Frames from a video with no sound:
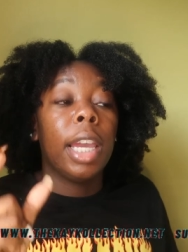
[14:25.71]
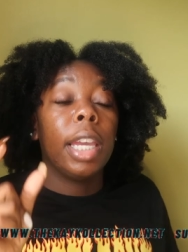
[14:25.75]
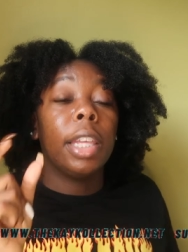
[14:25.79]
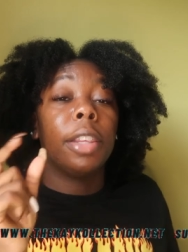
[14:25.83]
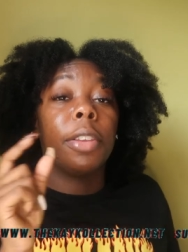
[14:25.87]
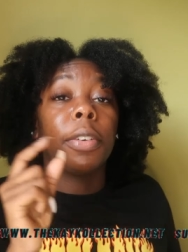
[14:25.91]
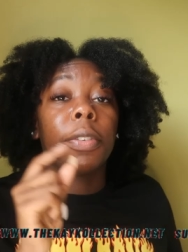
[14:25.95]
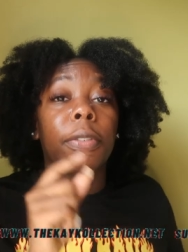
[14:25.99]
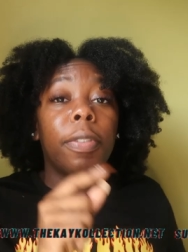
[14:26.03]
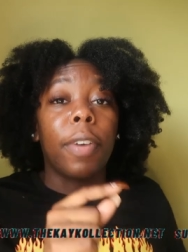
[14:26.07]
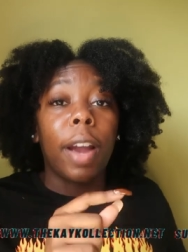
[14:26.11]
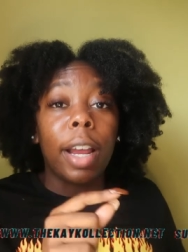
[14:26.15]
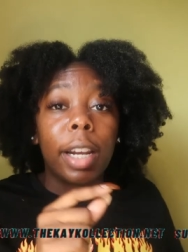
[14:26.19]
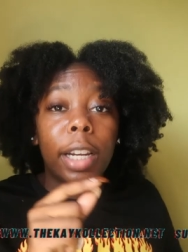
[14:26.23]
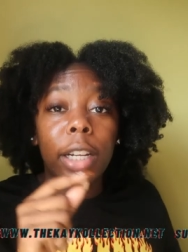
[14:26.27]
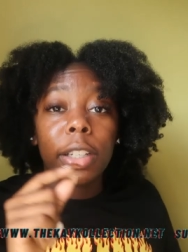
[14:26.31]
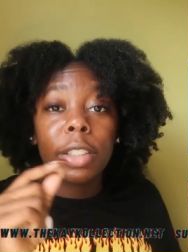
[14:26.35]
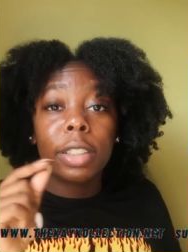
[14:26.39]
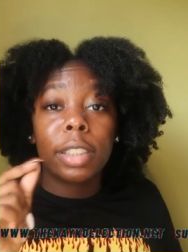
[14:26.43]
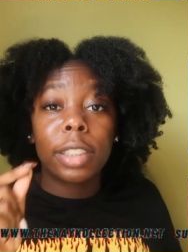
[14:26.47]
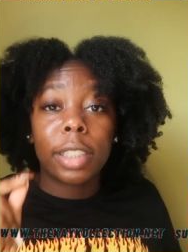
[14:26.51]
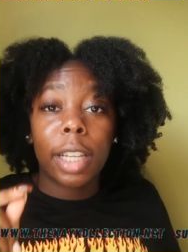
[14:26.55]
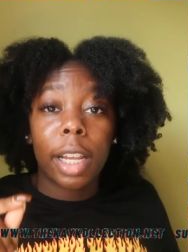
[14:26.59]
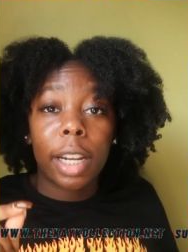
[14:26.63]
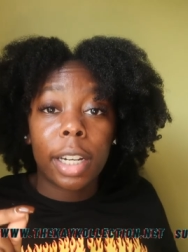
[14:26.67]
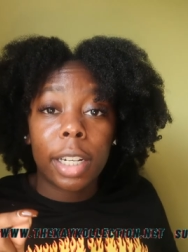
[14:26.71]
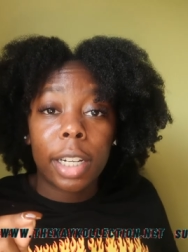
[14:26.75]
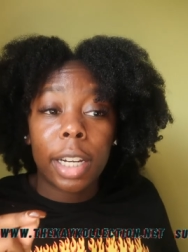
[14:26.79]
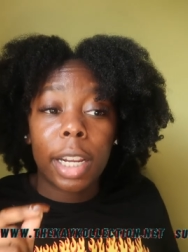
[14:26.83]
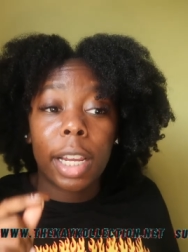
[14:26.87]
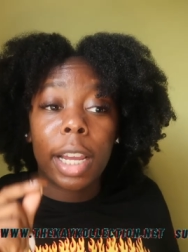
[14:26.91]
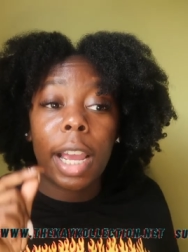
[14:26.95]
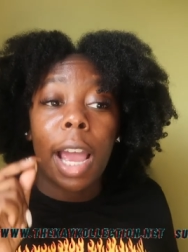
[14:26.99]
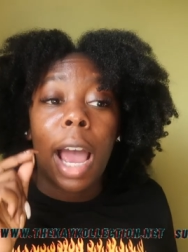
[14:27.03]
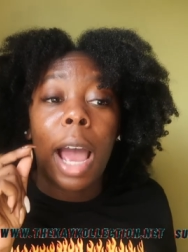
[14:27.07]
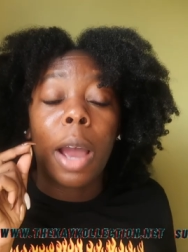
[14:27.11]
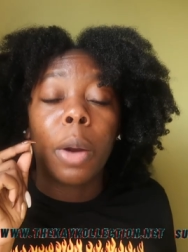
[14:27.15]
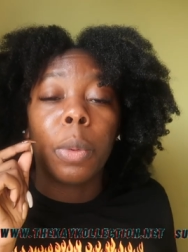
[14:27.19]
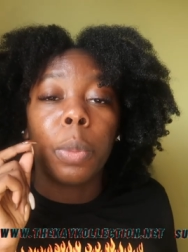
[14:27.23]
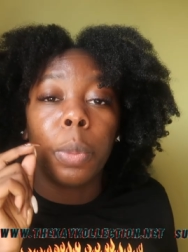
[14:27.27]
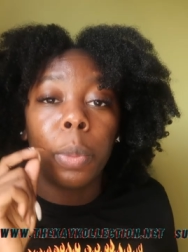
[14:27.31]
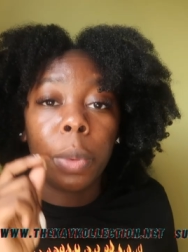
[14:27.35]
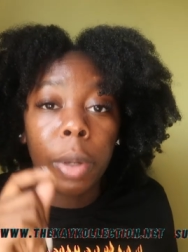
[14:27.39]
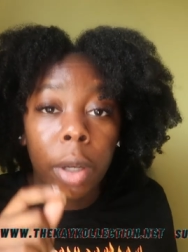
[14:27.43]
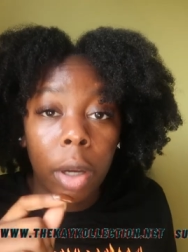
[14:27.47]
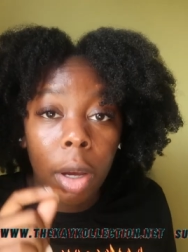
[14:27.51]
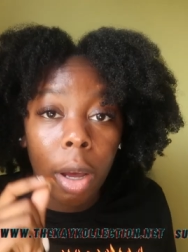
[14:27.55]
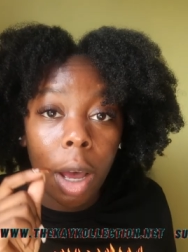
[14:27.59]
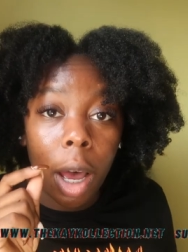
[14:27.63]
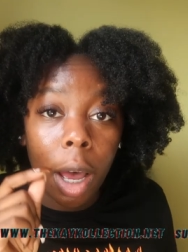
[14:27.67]
either Friday or Saturday, I
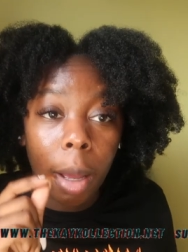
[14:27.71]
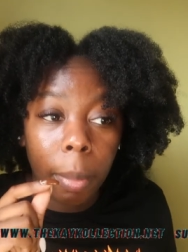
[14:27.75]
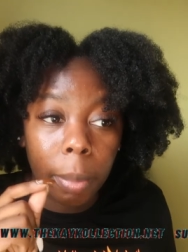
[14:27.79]
will